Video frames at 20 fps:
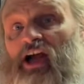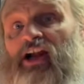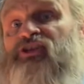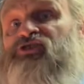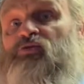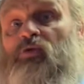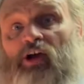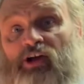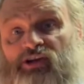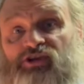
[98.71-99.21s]
I
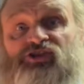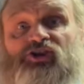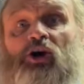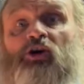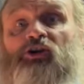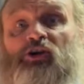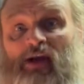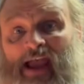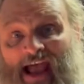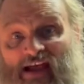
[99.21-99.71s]
just wanted to show
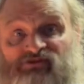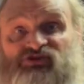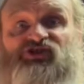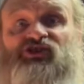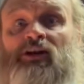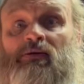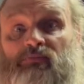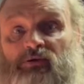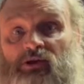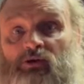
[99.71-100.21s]
you how
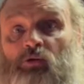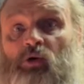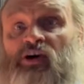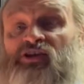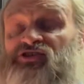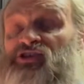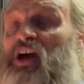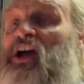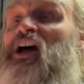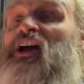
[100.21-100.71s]
simple it
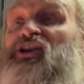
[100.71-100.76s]
was.